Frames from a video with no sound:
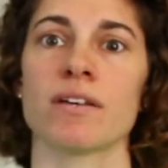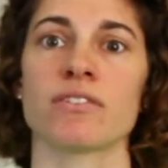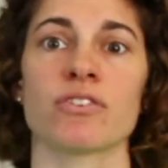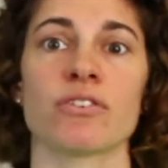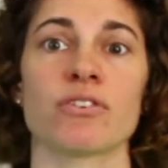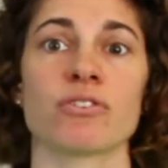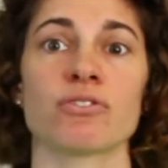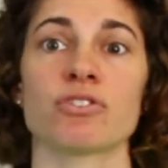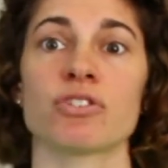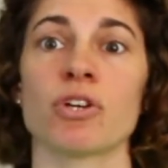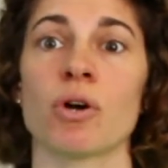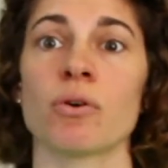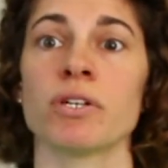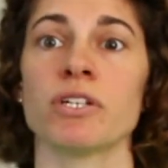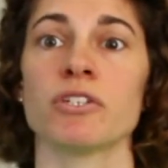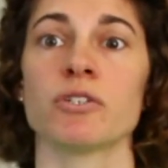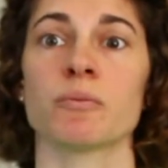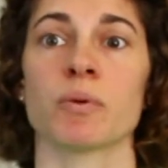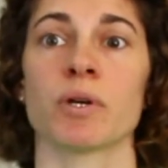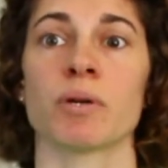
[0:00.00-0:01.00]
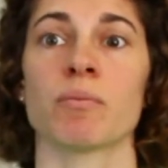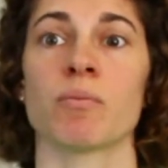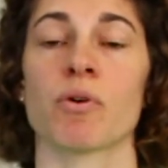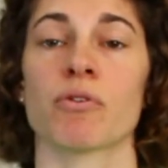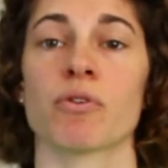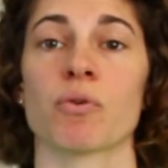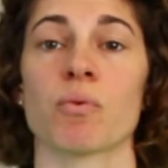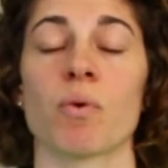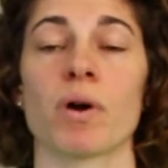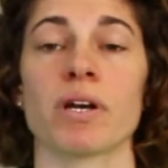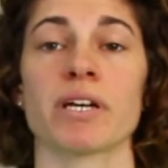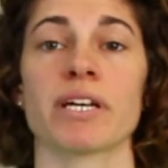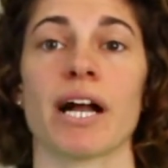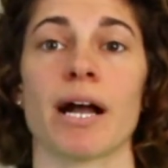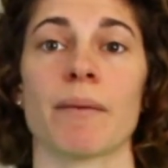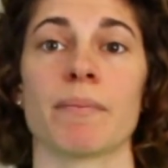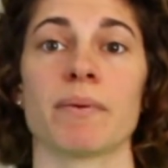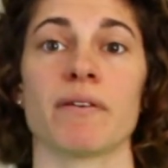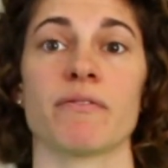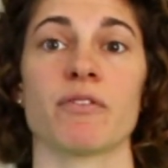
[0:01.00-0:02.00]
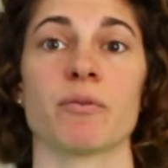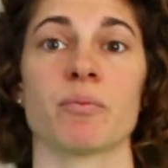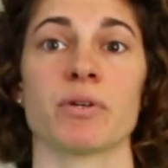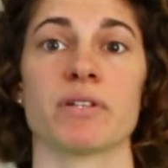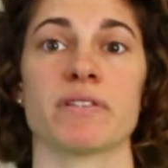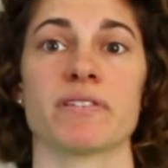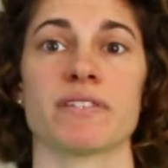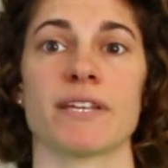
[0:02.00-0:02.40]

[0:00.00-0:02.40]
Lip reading: So there's no need to print more than one copy of the print